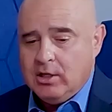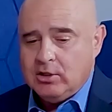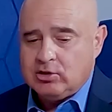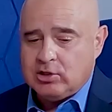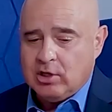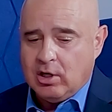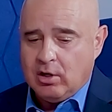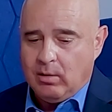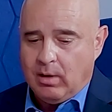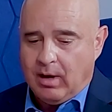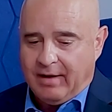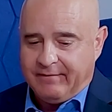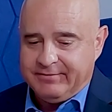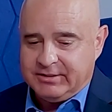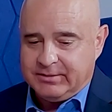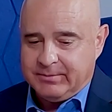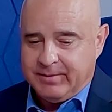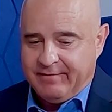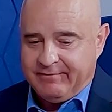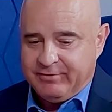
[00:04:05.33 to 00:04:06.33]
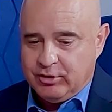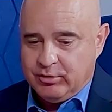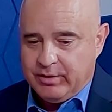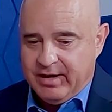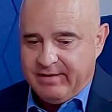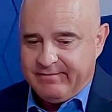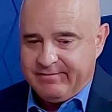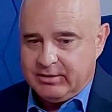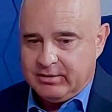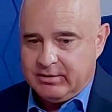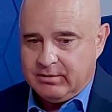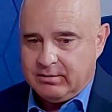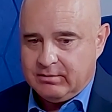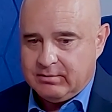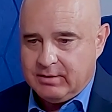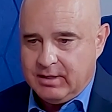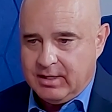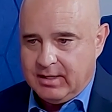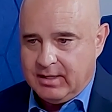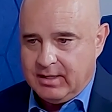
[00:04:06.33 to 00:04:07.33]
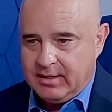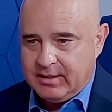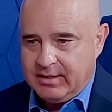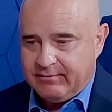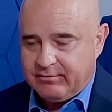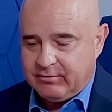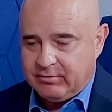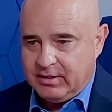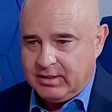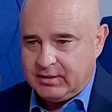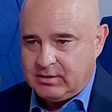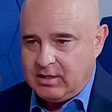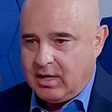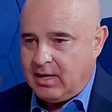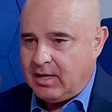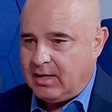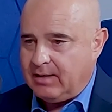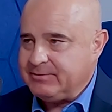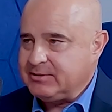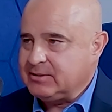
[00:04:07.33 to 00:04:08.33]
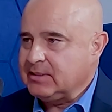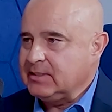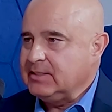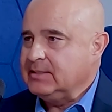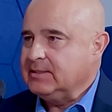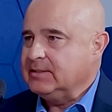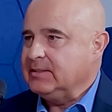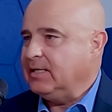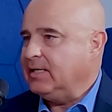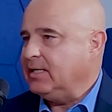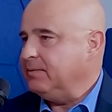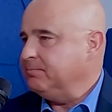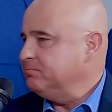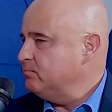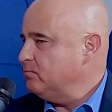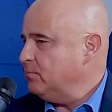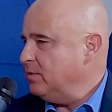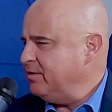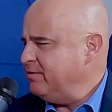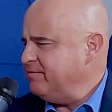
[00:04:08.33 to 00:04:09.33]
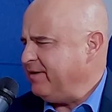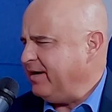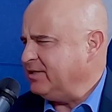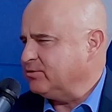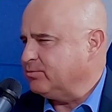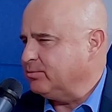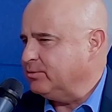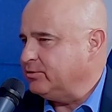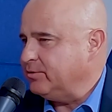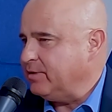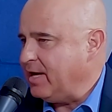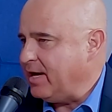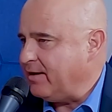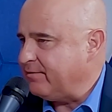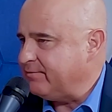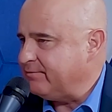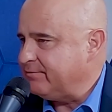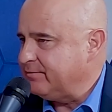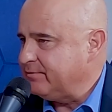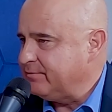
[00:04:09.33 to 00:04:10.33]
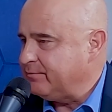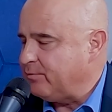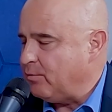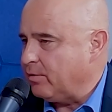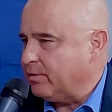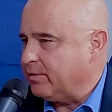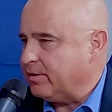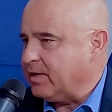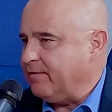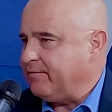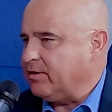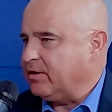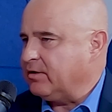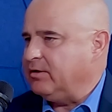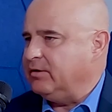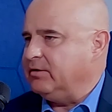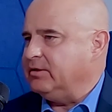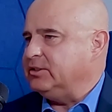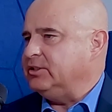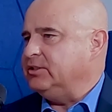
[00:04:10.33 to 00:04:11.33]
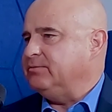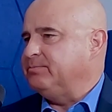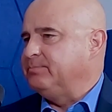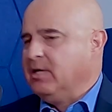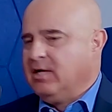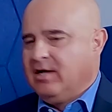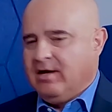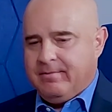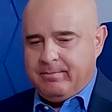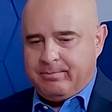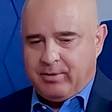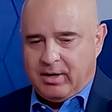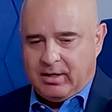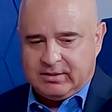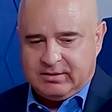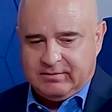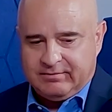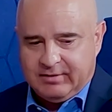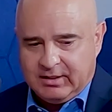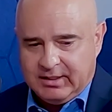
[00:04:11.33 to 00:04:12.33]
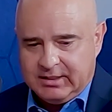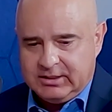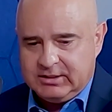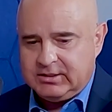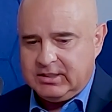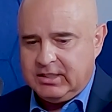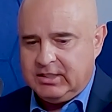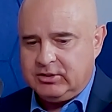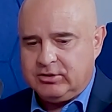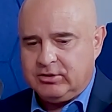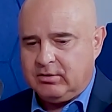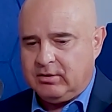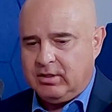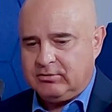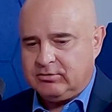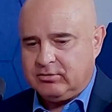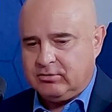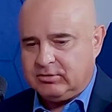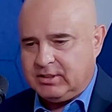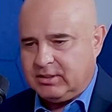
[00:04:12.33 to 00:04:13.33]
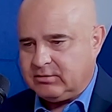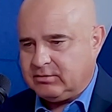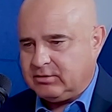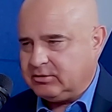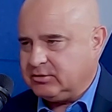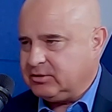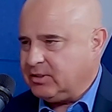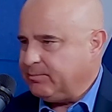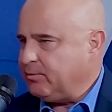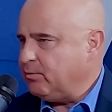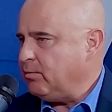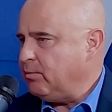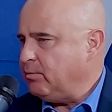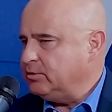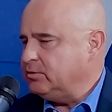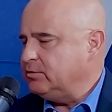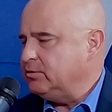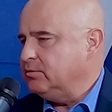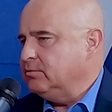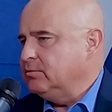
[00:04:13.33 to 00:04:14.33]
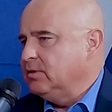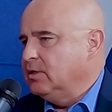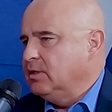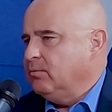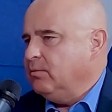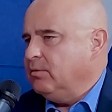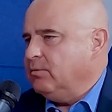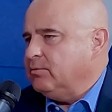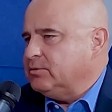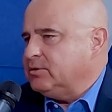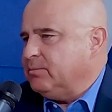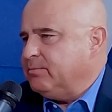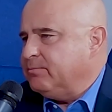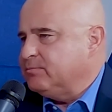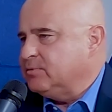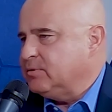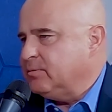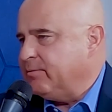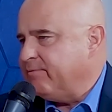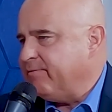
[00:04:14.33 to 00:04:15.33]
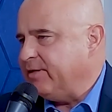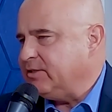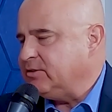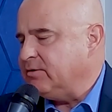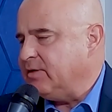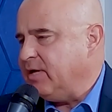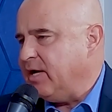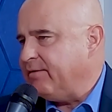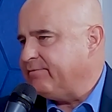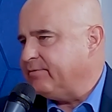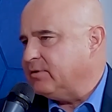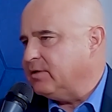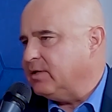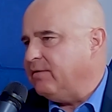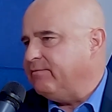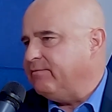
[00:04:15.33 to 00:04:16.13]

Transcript: So obviously we have a new governor, Governor-elect Hobbs. What advice would you have for the governor? Clearly she's a product of the legislature and also Secretary of State, but what were some advice you'd have for the